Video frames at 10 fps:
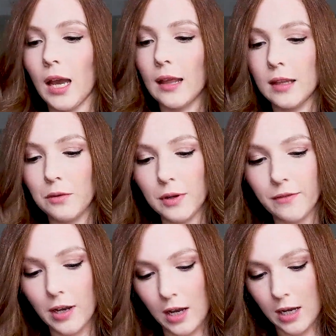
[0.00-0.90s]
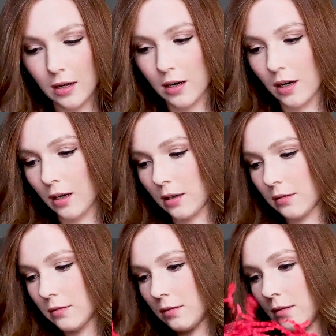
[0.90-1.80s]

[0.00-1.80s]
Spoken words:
And then we've got our